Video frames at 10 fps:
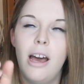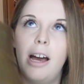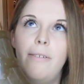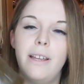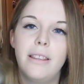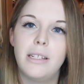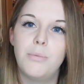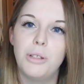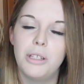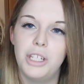I think
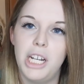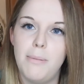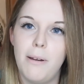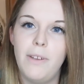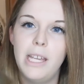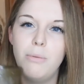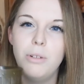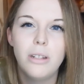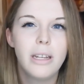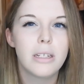this wasn't cheap. I think it
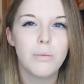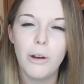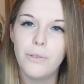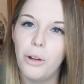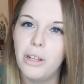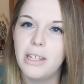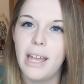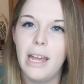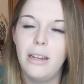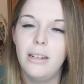was like $12
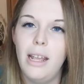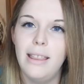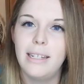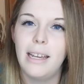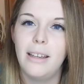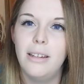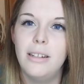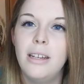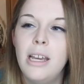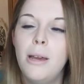again in the tankard,